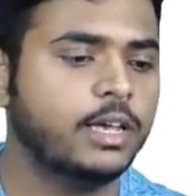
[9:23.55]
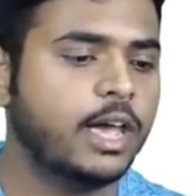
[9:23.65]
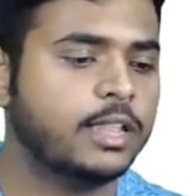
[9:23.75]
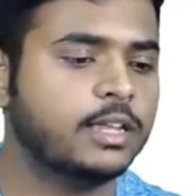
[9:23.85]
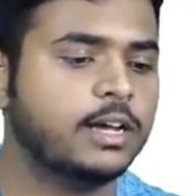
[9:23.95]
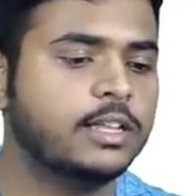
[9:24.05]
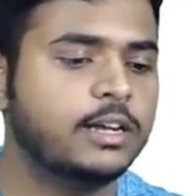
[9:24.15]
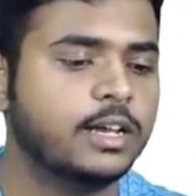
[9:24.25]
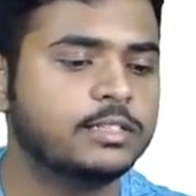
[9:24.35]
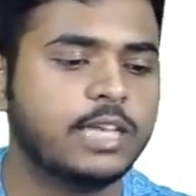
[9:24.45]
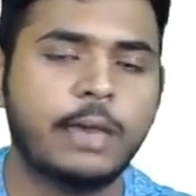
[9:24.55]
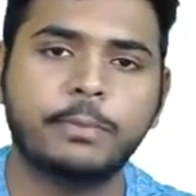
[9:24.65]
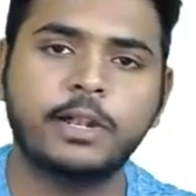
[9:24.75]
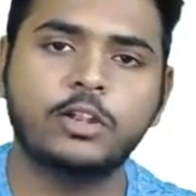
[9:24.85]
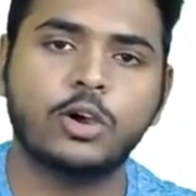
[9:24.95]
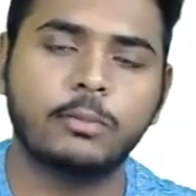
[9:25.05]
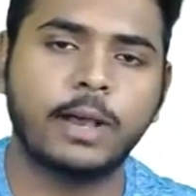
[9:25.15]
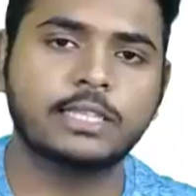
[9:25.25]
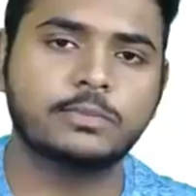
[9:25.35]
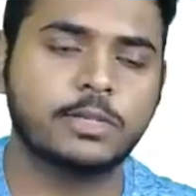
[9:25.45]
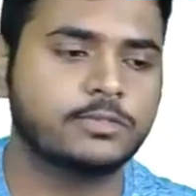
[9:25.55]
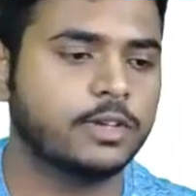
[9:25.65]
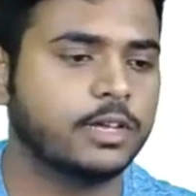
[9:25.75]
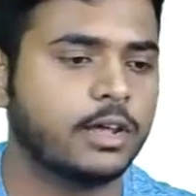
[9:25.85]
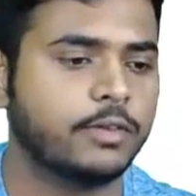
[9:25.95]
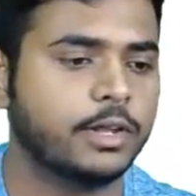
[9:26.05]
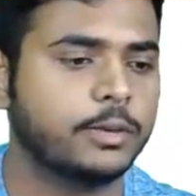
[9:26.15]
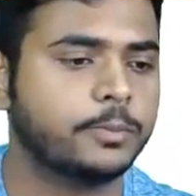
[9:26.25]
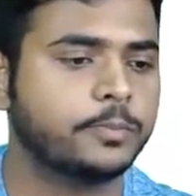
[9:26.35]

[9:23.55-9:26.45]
and the other is apparent or mass specific gravity.